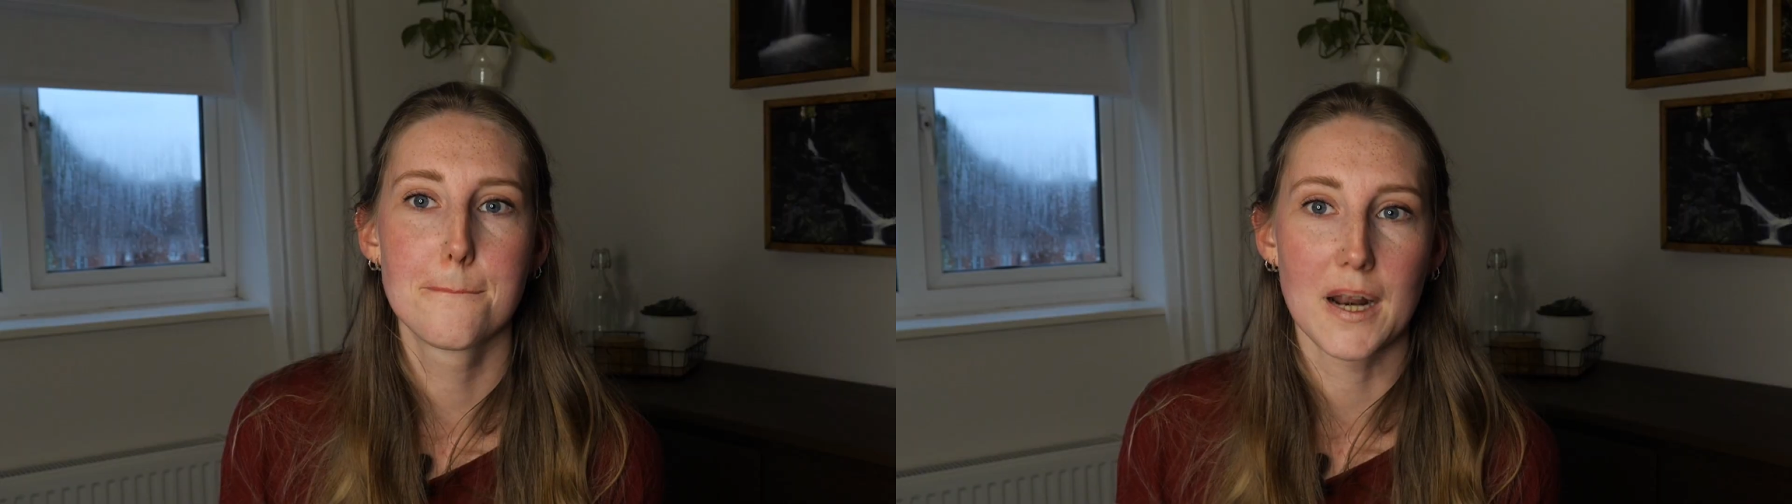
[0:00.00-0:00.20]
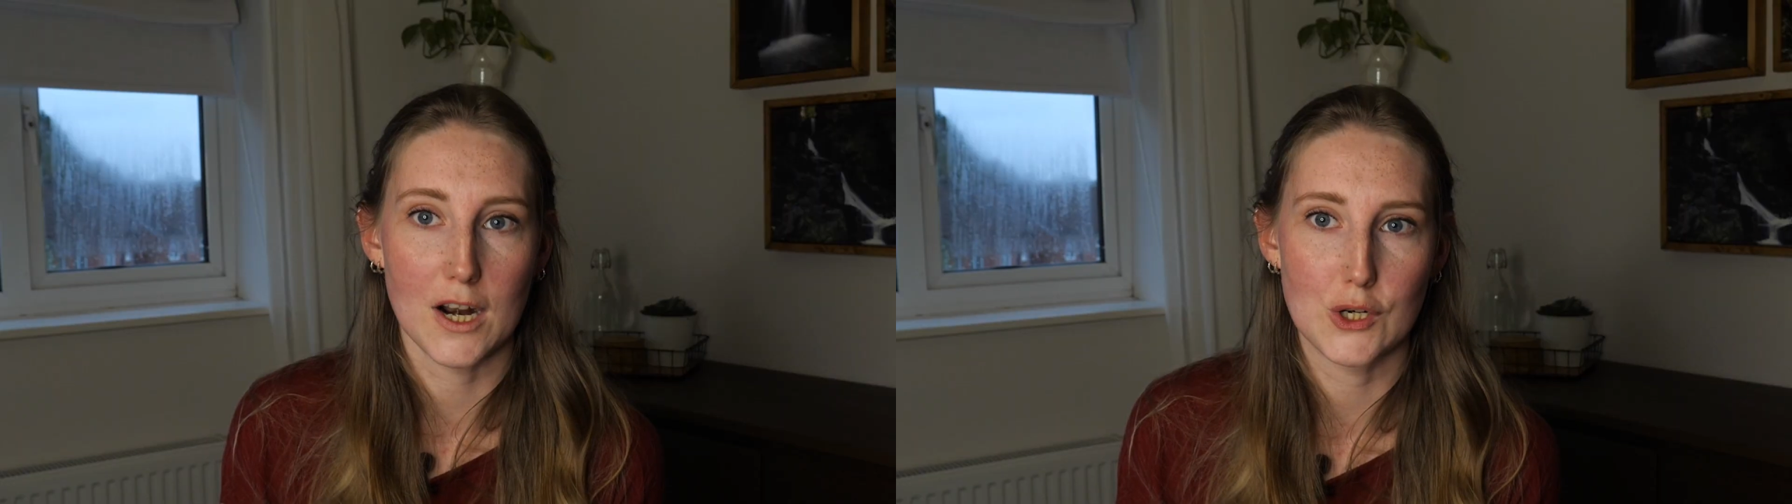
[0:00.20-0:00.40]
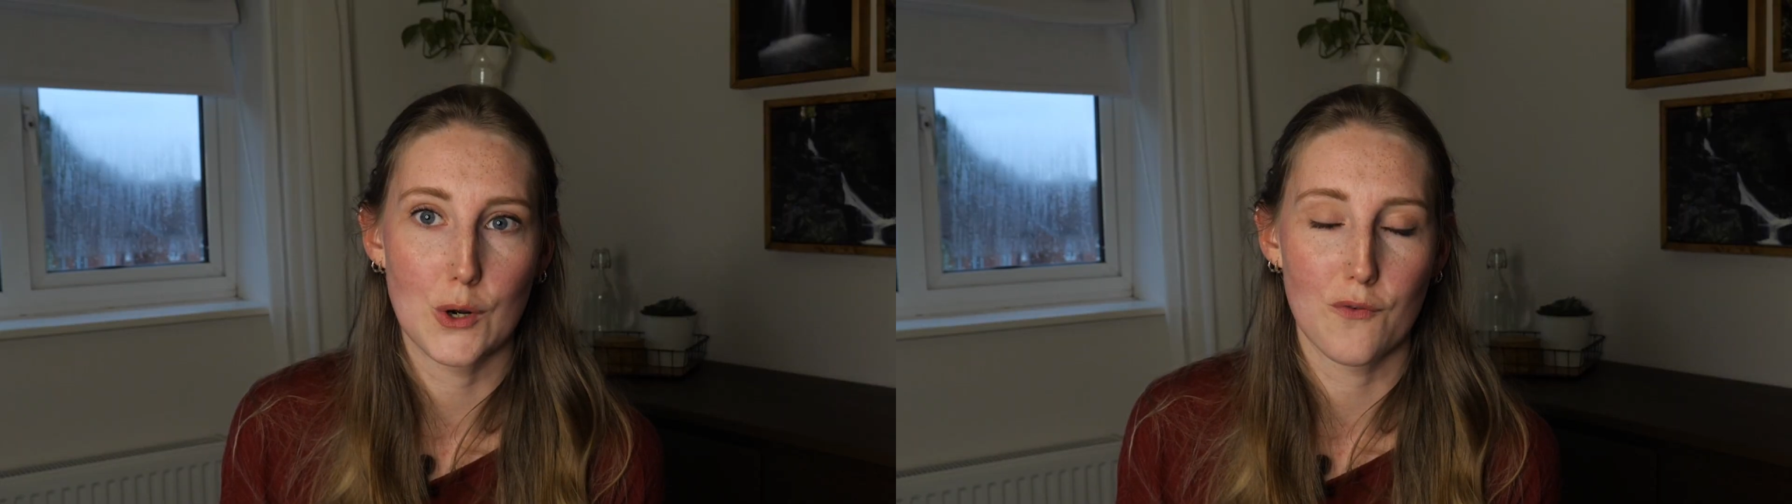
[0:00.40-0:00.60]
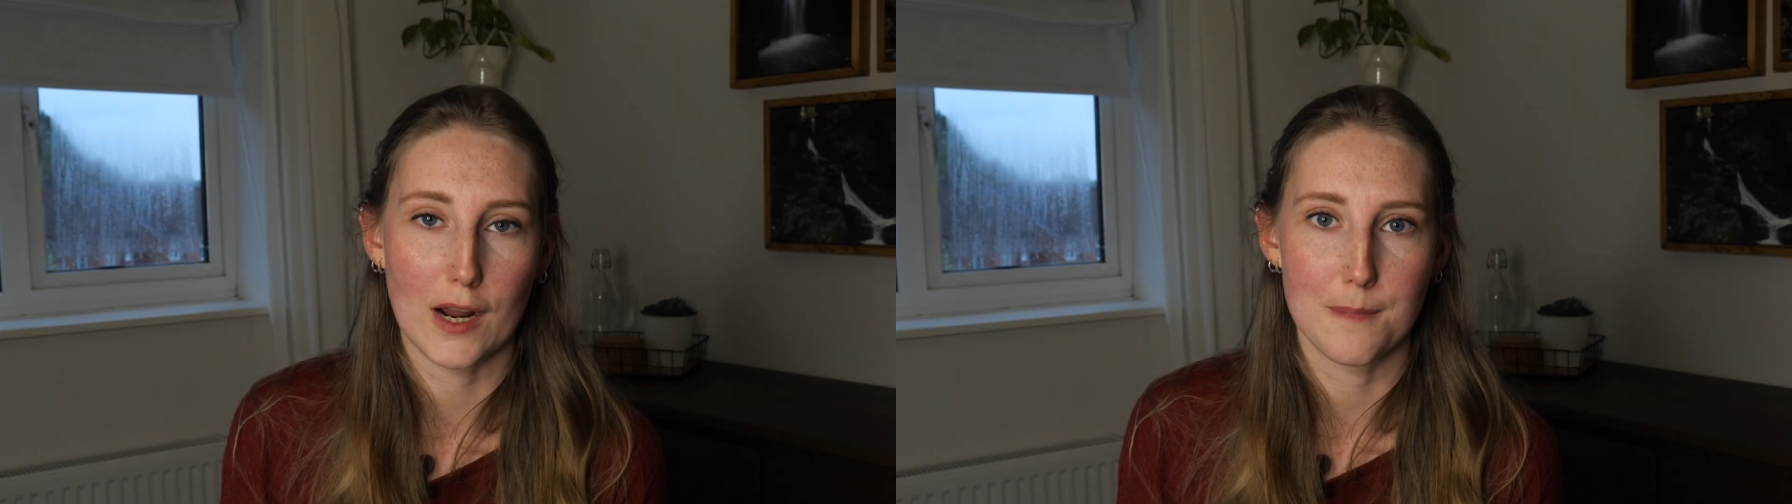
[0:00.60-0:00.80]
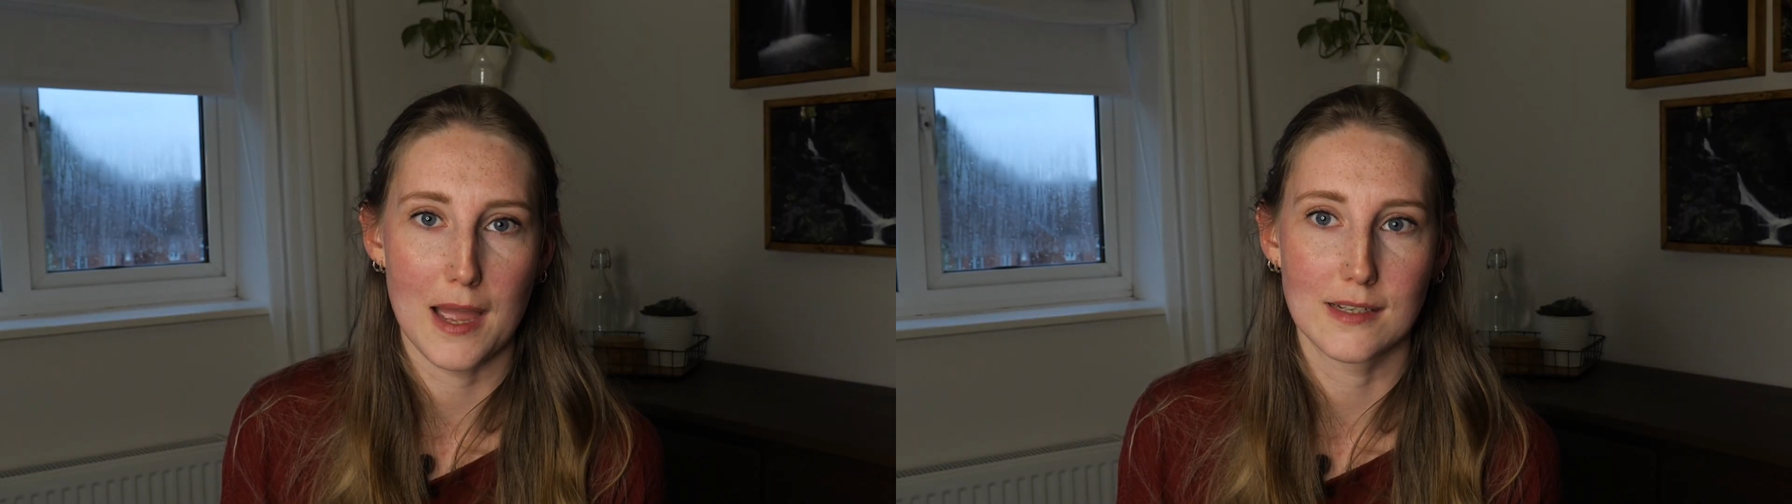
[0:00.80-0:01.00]
But I do not
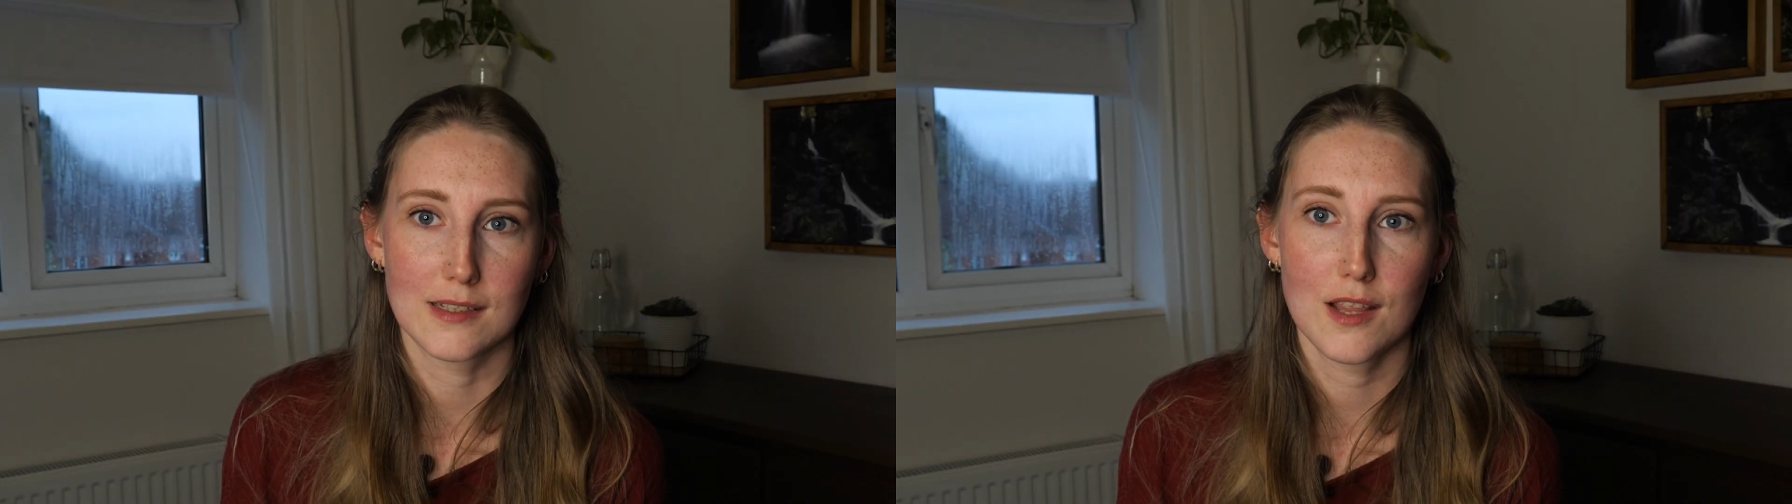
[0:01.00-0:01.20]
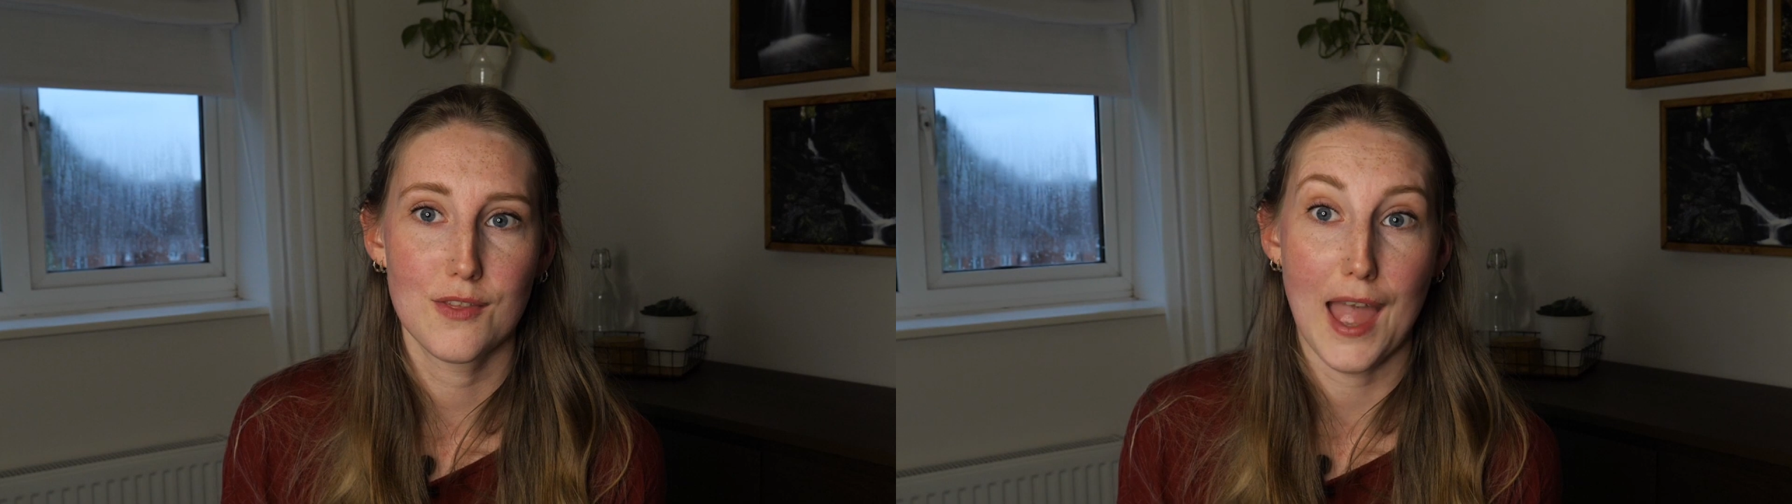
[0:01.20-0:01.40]
recommend